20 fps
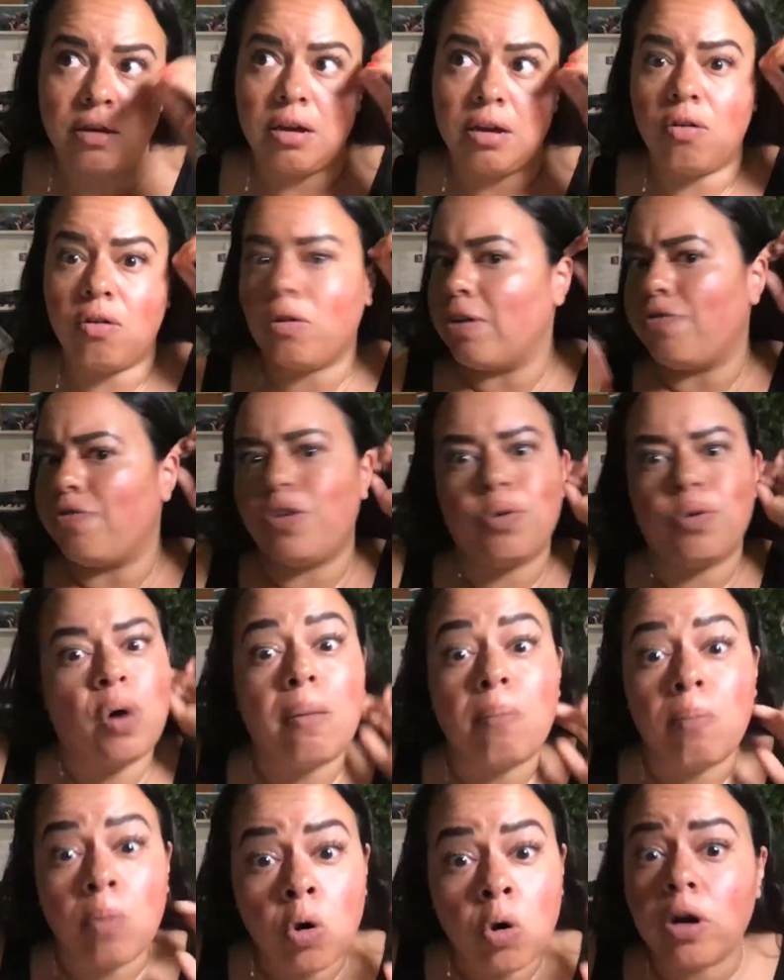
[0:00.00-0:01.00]
Or if you
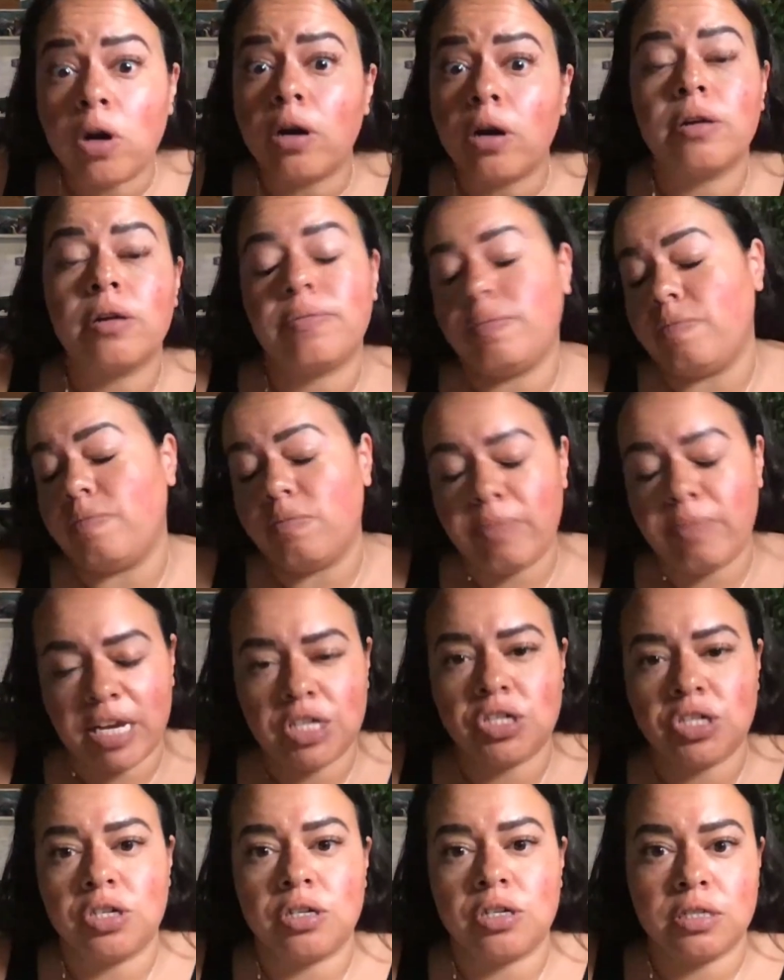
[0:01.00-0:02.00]
want more, make
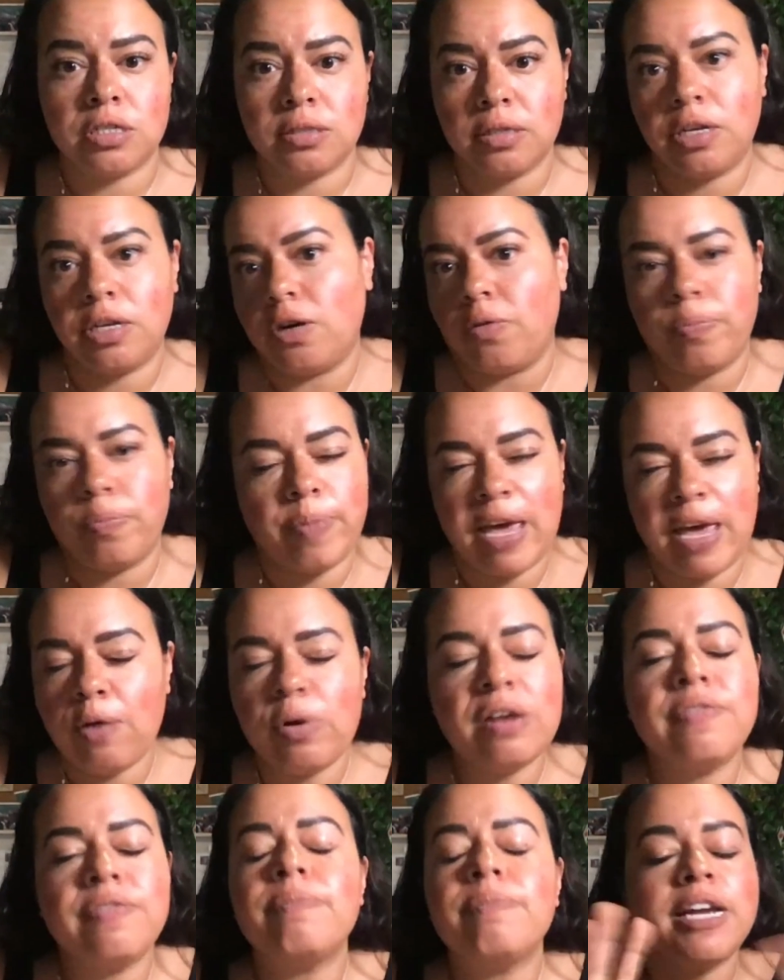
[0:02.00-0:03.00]
sure it's,
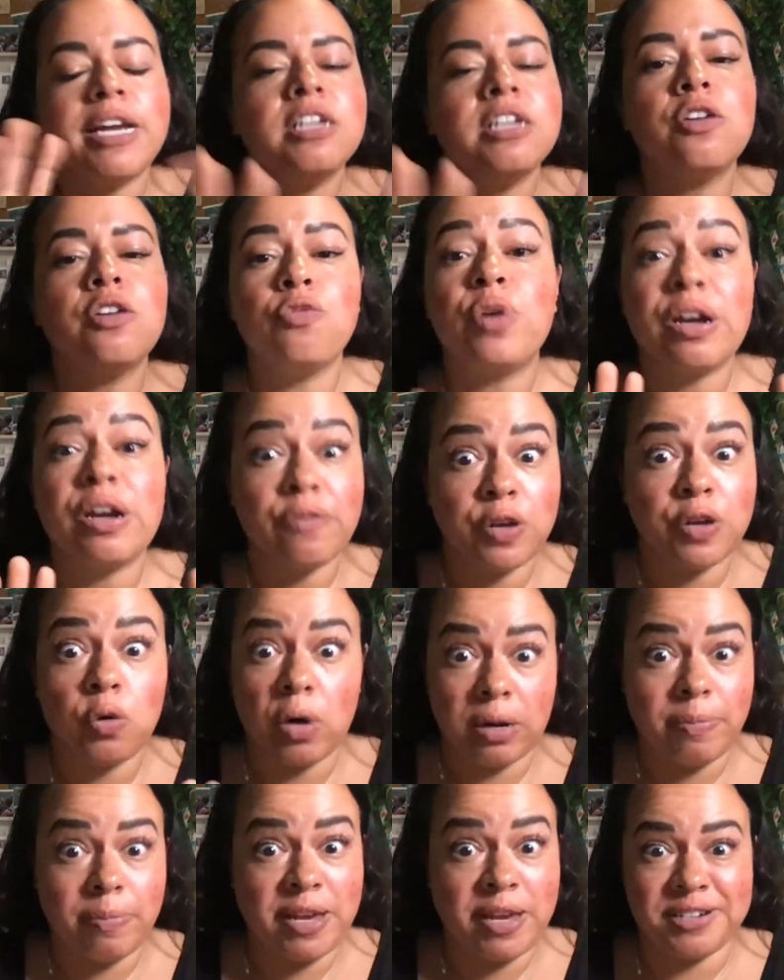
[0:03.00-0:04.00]
pay yourself whatever you
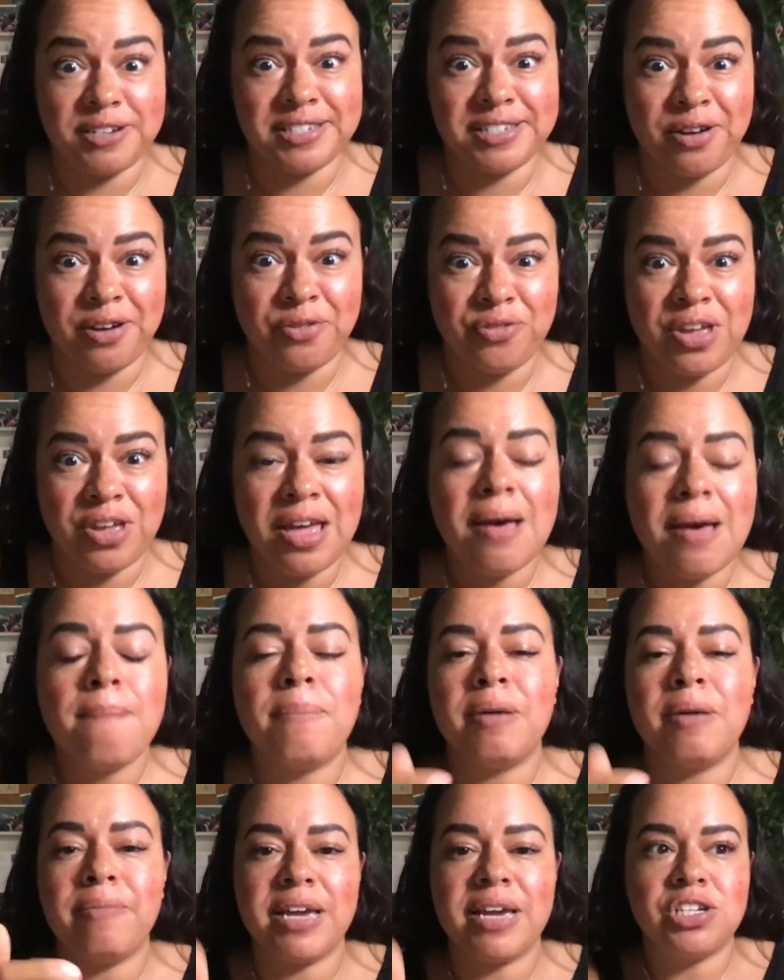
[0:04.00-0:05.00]
want to pay yourself,
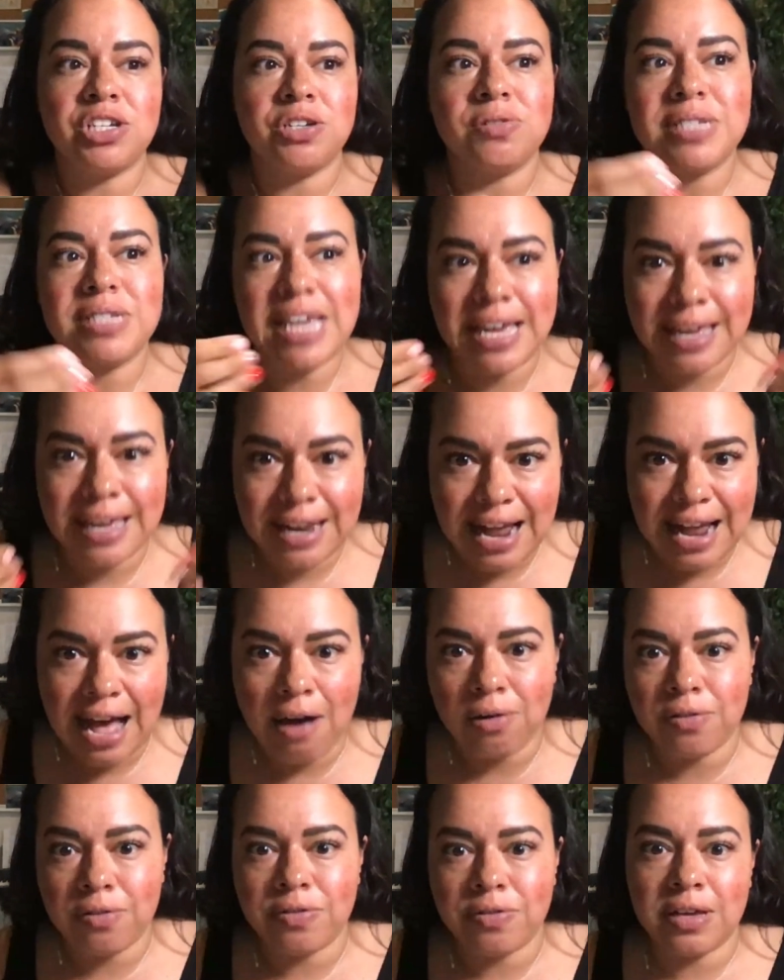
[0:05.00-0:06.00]
but make sure you take it
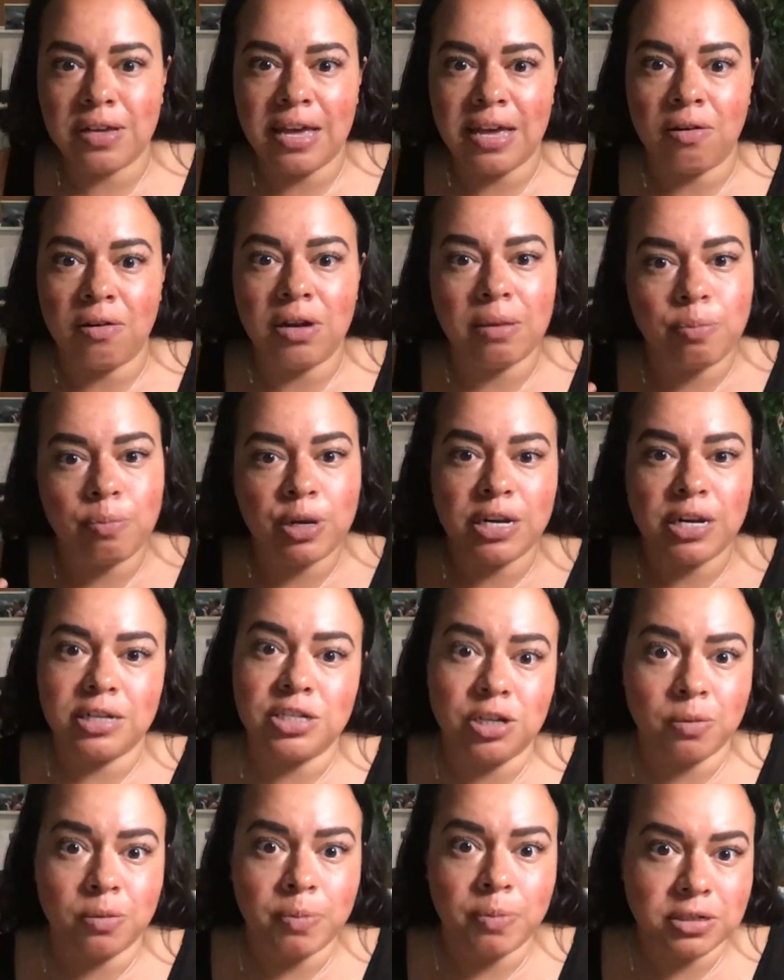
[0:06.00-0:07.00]
out of the account and put it
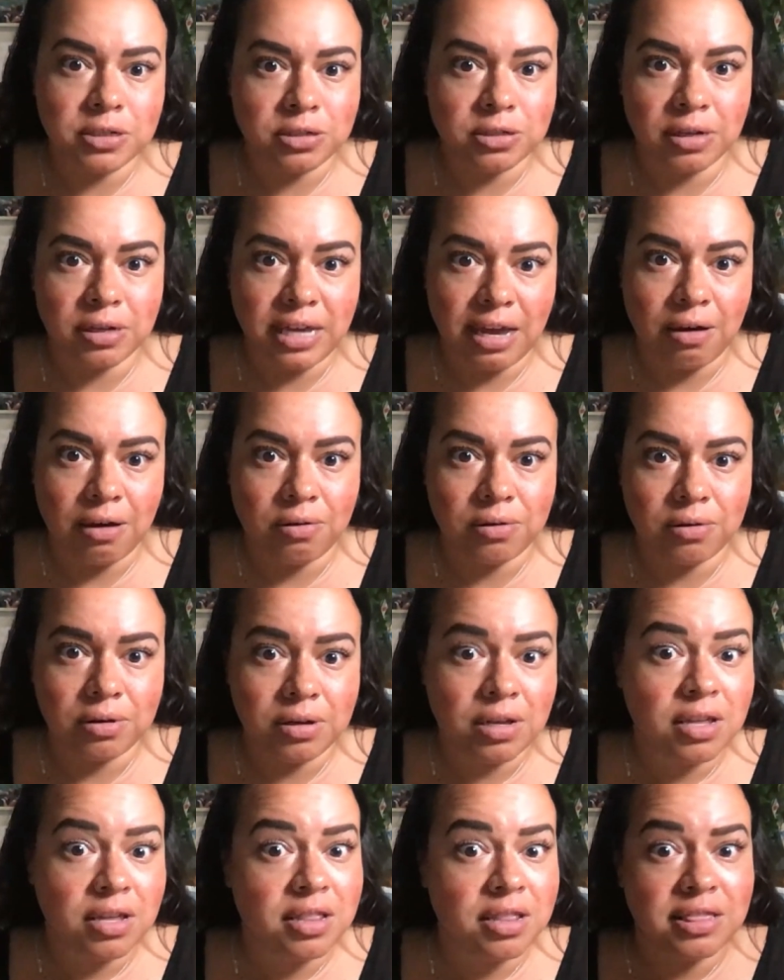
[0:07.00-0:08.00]
into your personal account.
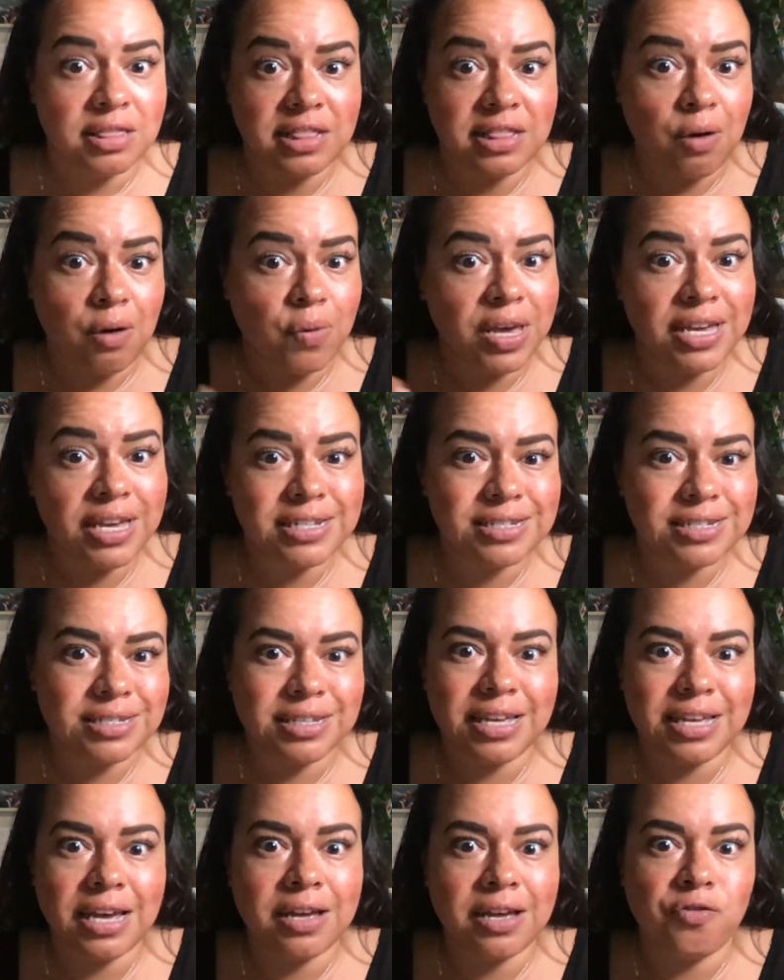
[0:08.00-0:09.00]
That way it
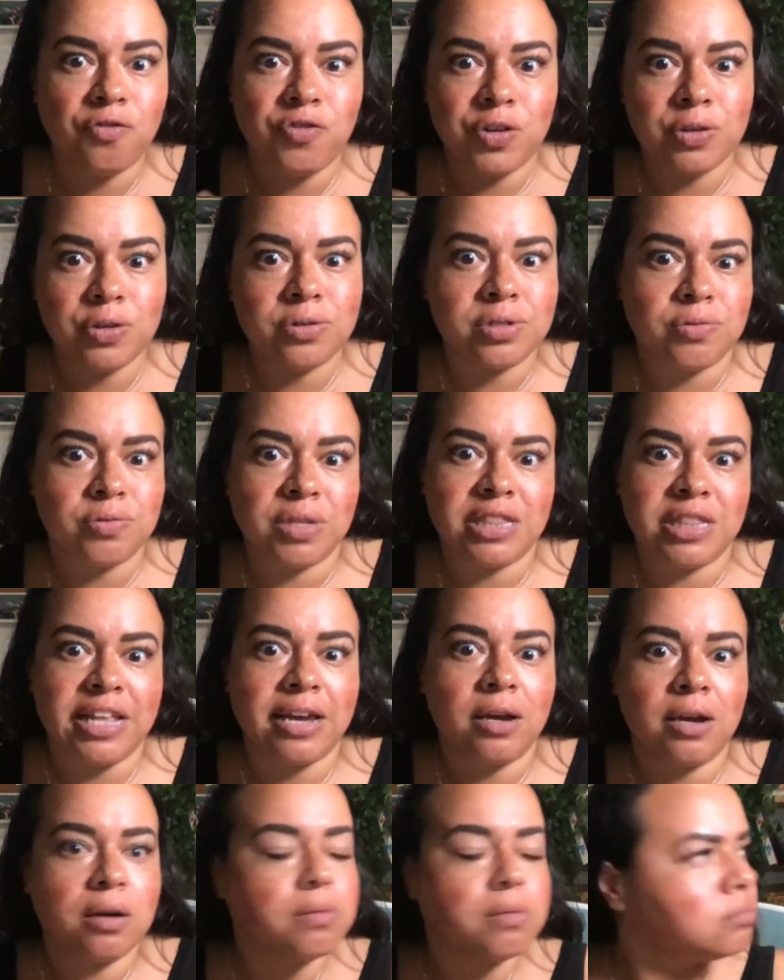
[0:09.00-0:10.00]
doesn't get confused with
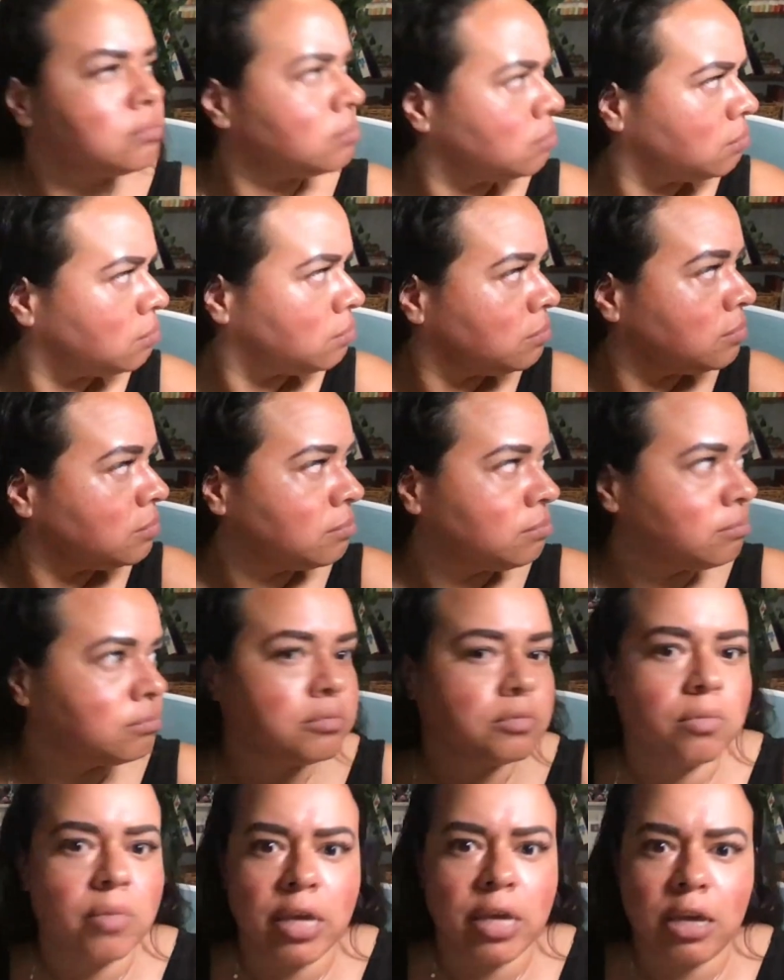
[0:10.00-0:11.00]
like, oh my